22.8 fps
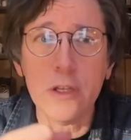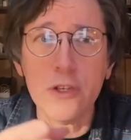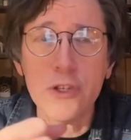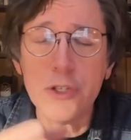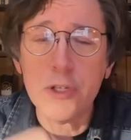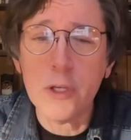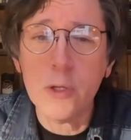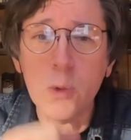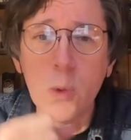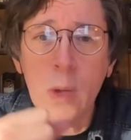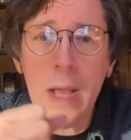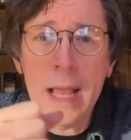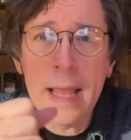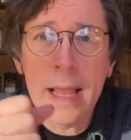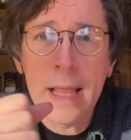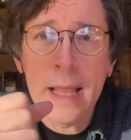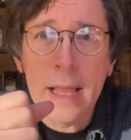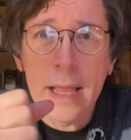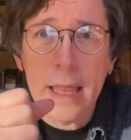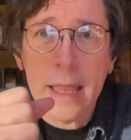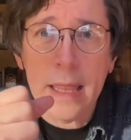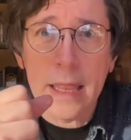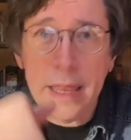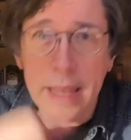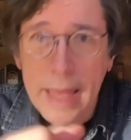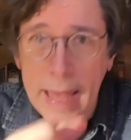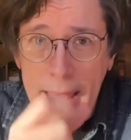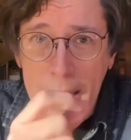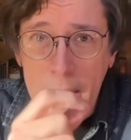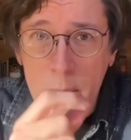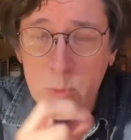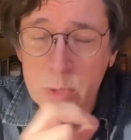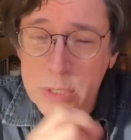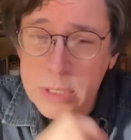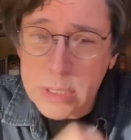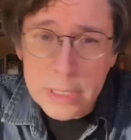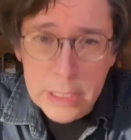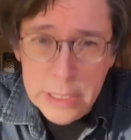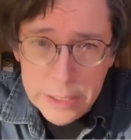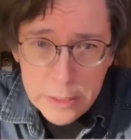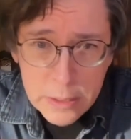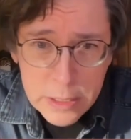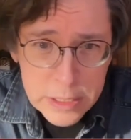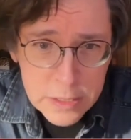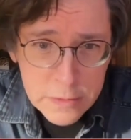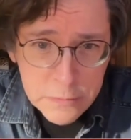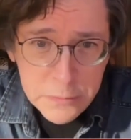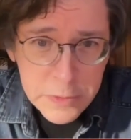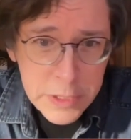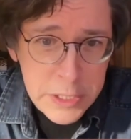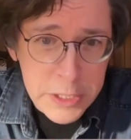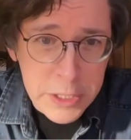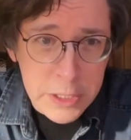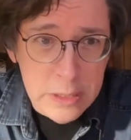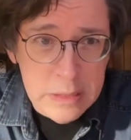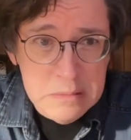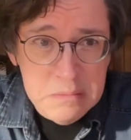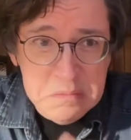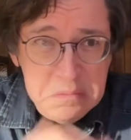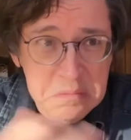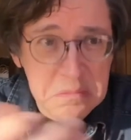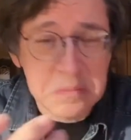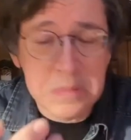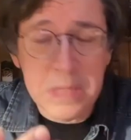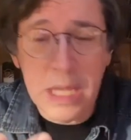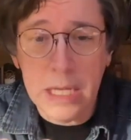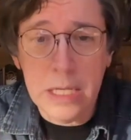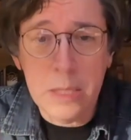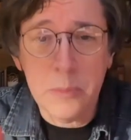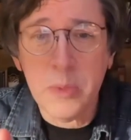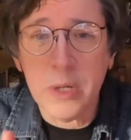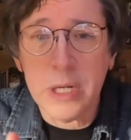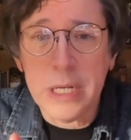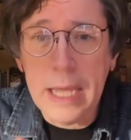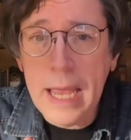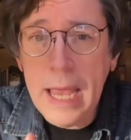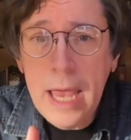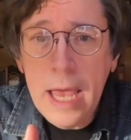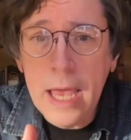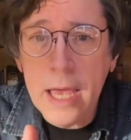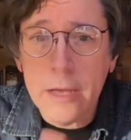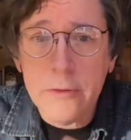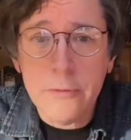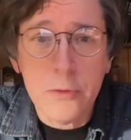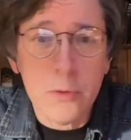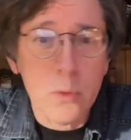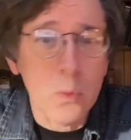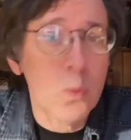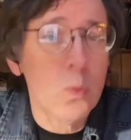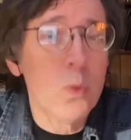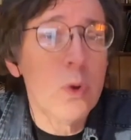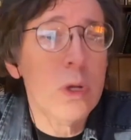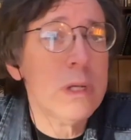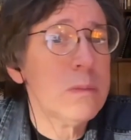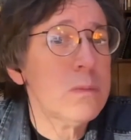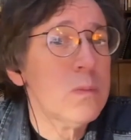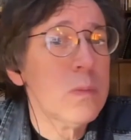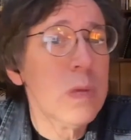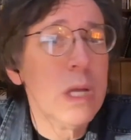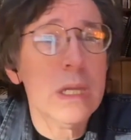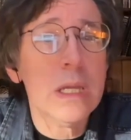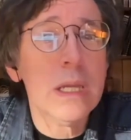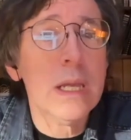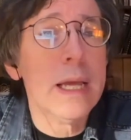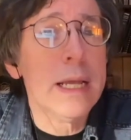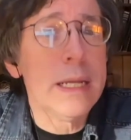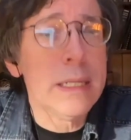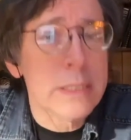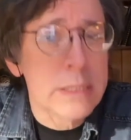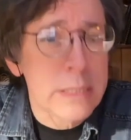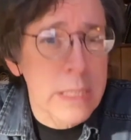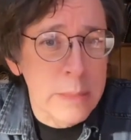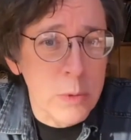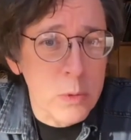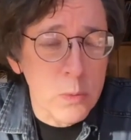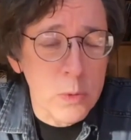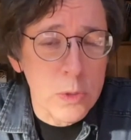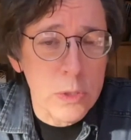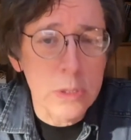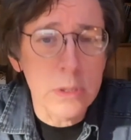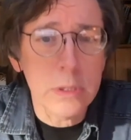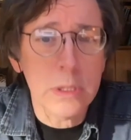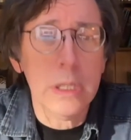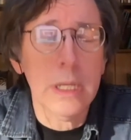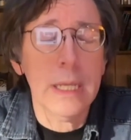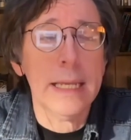So that was the clearest vision anybody had for what a lightsaber would look